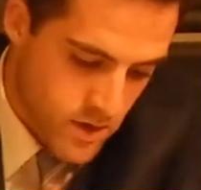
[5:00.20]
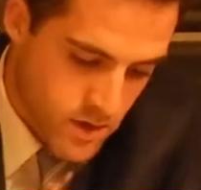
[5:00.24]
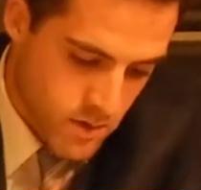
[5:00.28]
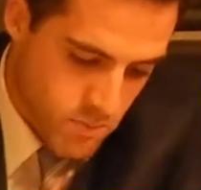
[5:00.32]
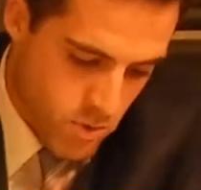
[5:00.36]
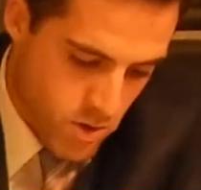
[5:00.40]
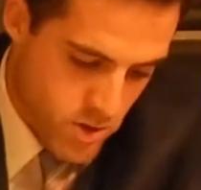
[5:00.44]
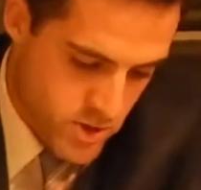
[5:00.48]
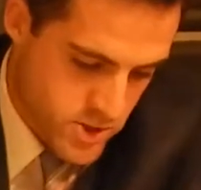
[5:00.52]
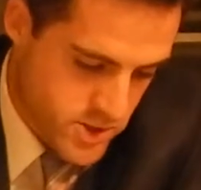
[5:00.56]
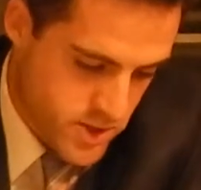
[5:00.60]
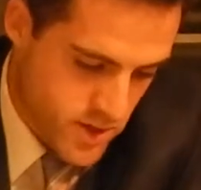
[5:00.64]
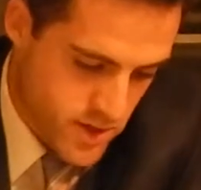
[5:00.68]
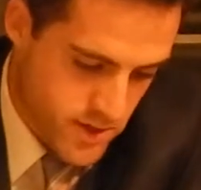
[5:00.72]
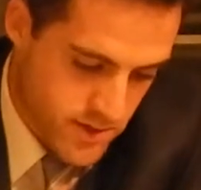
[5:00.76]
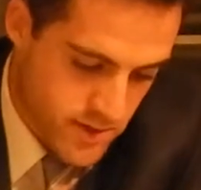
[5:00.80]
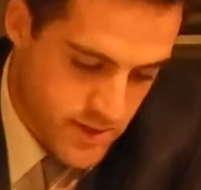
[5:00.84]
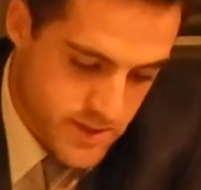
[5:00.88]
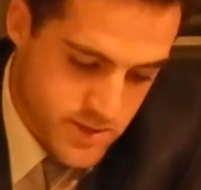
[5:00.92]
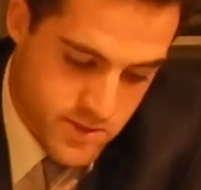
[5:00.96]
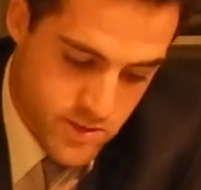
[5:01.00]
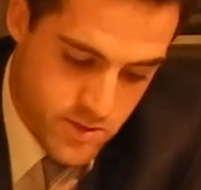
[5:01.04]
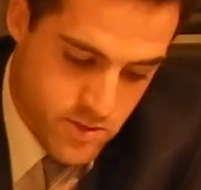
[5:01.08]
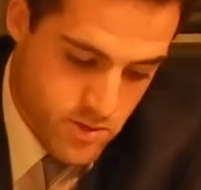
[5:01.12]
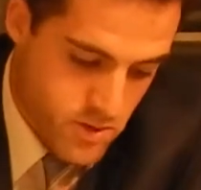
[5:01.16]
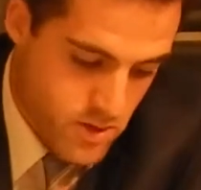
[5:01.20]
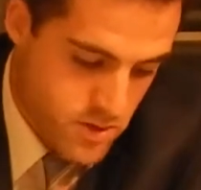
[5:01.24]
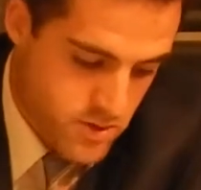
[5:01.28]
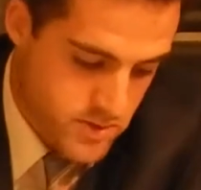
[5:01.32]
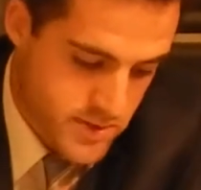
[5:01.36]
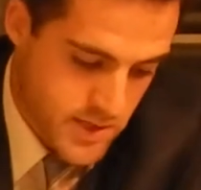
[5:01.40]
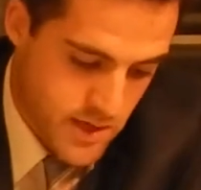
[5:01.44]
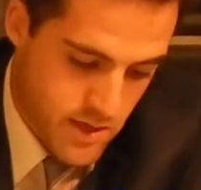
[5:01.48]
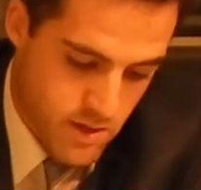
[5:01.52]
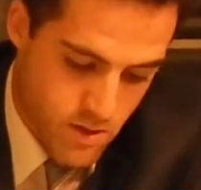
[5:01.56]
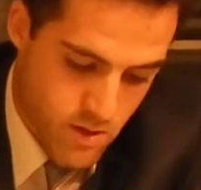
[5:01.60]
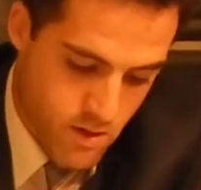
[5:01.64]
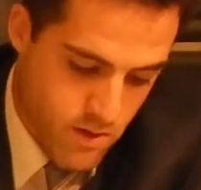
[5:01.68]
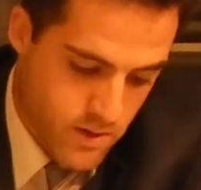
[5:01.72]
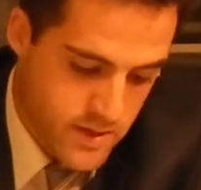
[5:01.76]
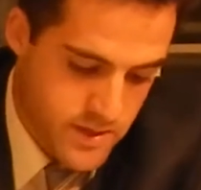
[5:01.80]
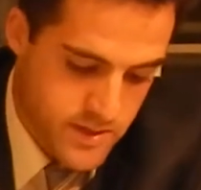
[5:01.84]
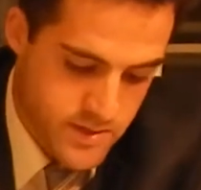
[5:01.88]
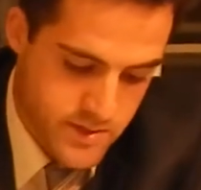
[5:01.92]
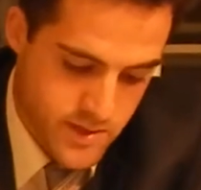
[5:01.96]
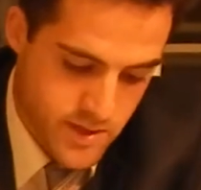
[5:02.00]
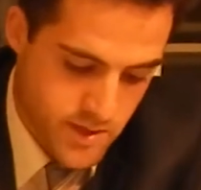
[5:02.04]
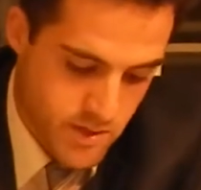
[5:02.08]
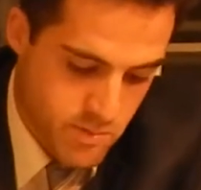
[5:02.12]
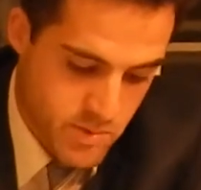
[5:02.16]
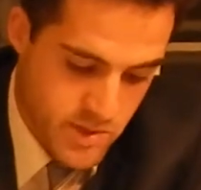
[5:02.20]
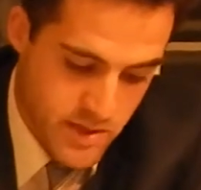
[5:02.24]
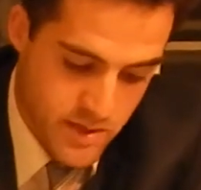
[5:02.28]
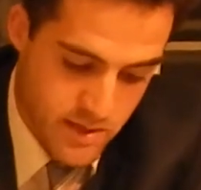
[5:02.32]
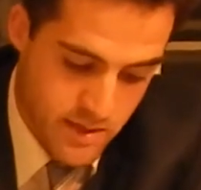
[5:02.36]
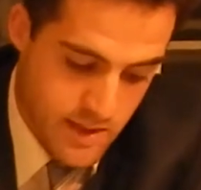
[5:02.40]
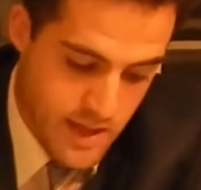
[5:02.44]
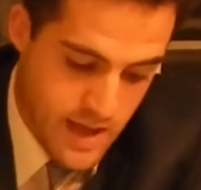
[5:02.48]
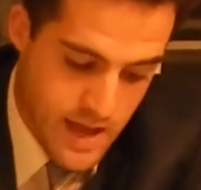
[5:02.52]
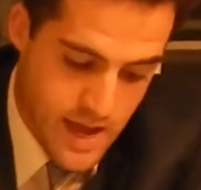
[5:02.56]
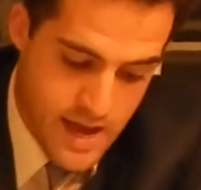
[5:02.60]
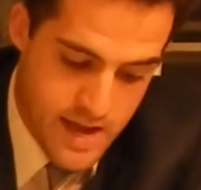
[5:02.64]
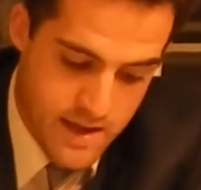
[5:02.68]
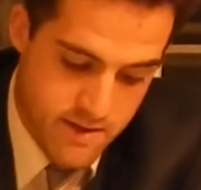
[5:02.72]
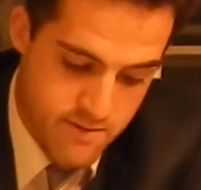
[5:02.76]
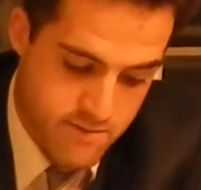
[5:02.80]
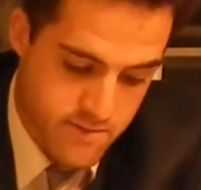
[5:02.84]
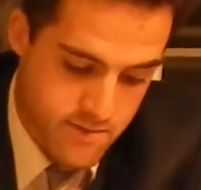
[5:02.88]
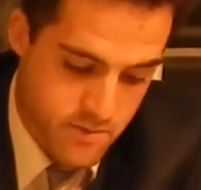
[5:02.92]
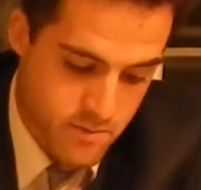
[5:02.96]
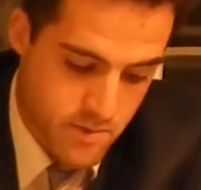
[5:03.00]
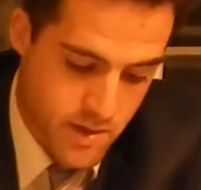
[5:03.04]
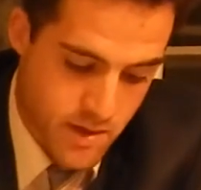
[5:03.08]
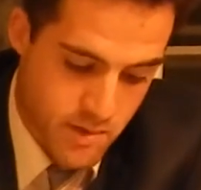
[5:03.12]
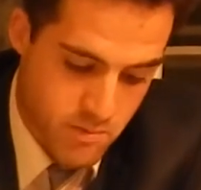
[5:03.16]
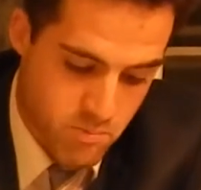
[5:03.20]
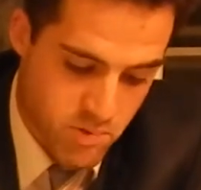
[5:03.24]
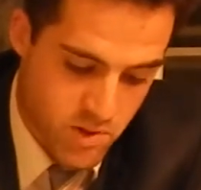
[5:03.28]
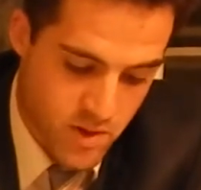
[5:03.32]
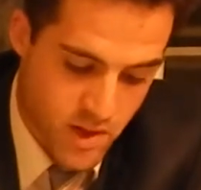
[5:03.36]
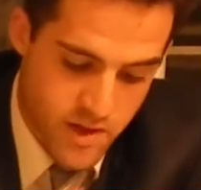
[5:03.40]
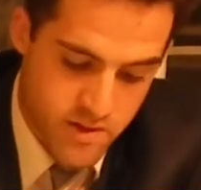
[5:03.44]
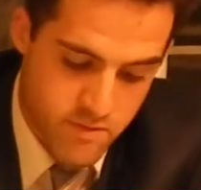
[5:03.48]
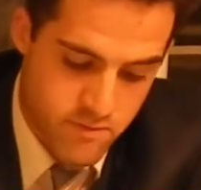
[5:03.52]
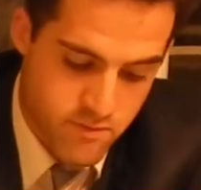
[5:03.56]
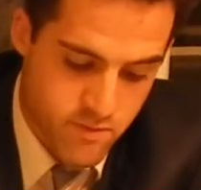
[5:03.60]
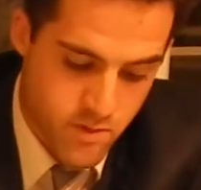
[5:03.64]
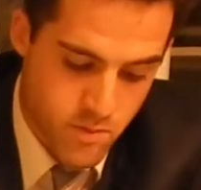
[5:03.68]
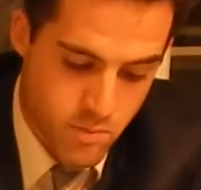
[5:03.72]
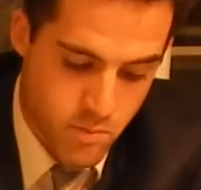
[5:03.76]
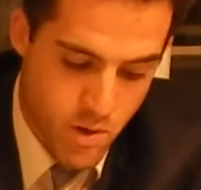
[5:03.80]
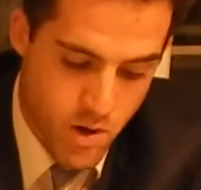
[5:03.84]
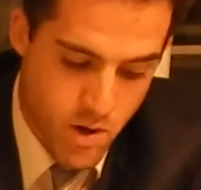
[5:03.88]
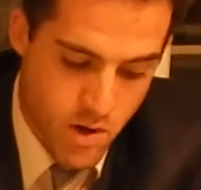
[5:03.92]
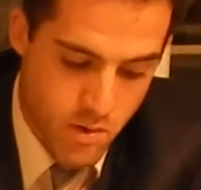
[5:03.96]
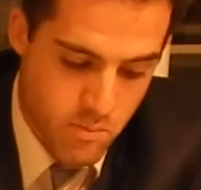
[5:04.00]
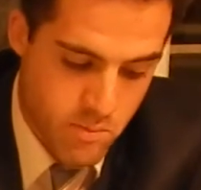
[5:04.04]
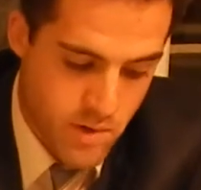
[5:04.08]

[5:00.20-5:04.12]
Marshawn Lynch, who knows how long he's going to be alive and playing football,